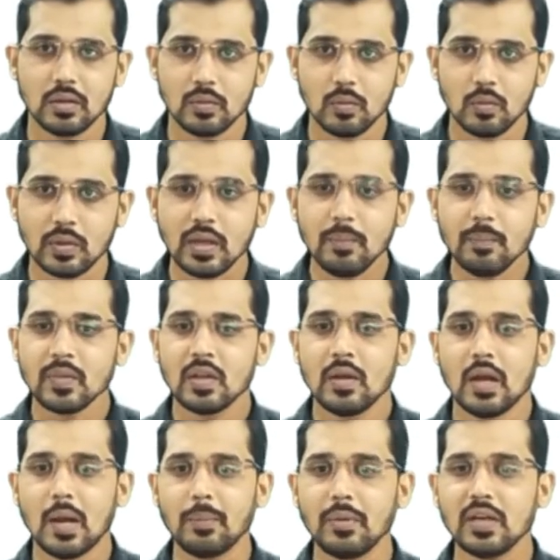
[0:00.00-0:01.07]
Okay.
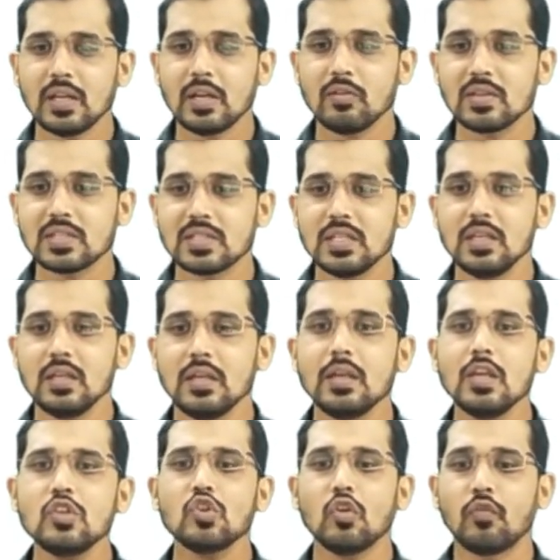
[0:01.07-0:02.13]
After that, you can see
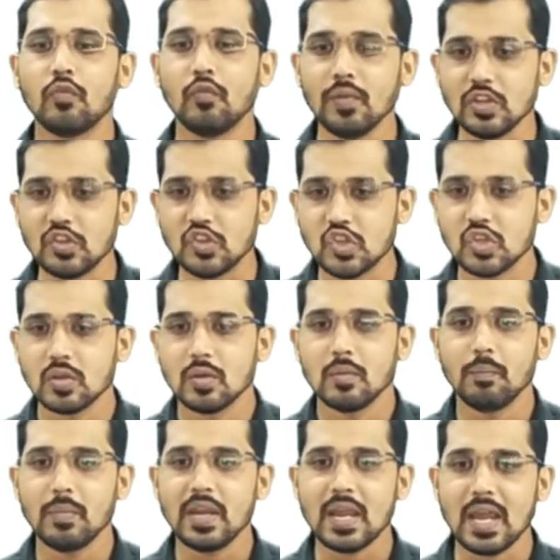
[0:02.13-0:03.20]
each of
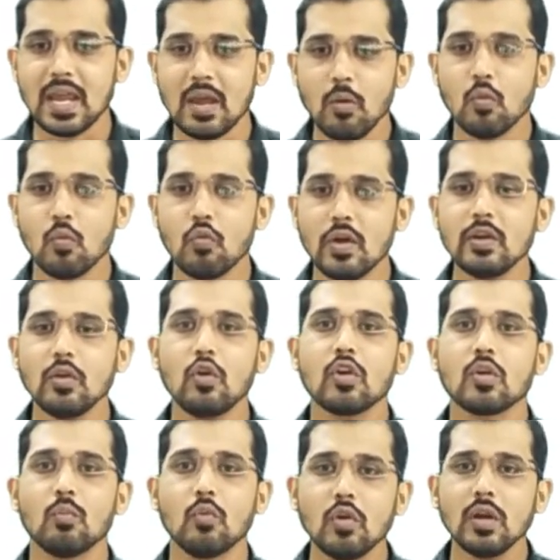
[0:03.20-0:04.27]
which may have one
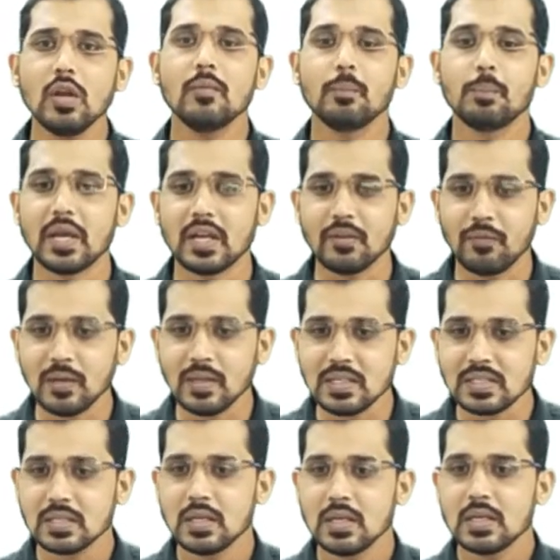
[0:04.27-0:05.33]
or more
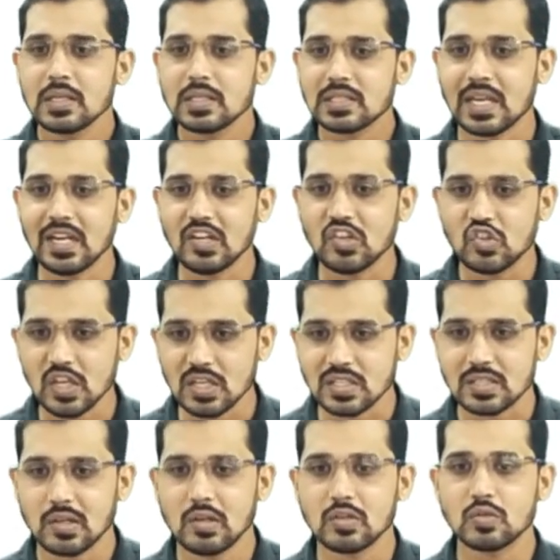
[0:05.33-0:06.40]
paraffins side
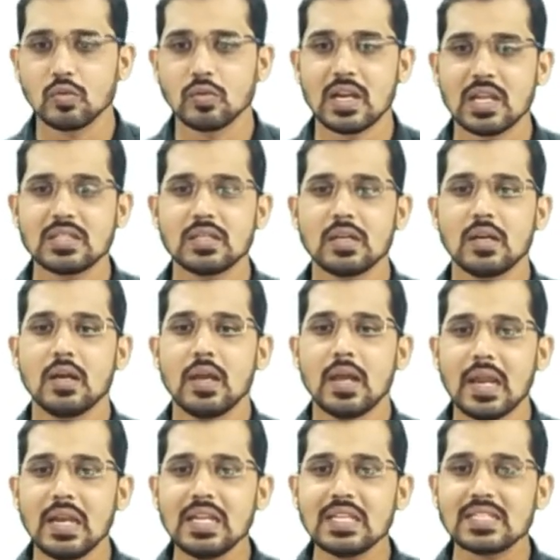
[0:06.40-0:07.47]
chains, also known as
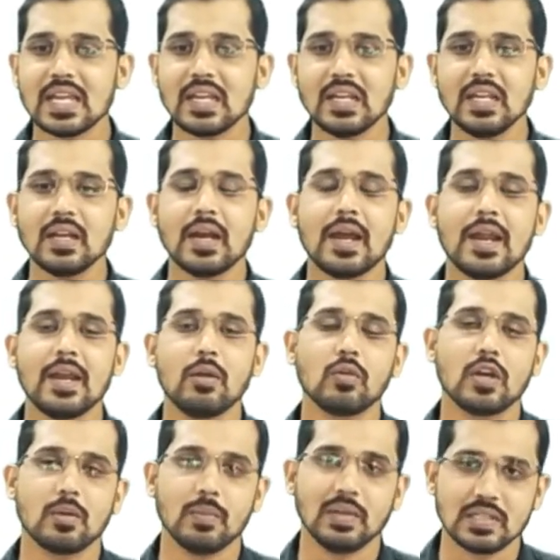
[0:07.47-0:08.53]
alicyclic
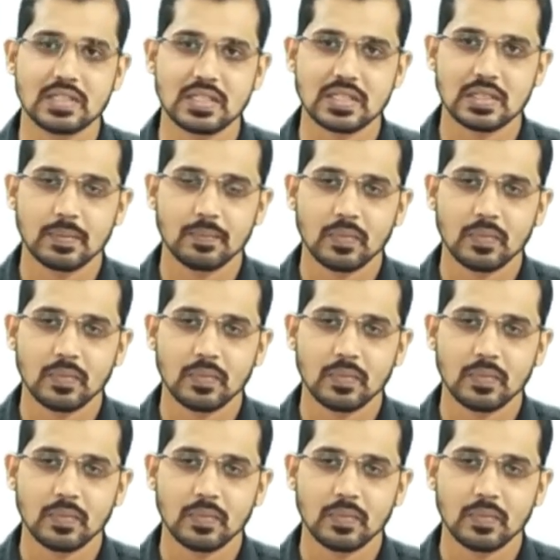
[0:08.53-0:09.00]
hydrocarbons.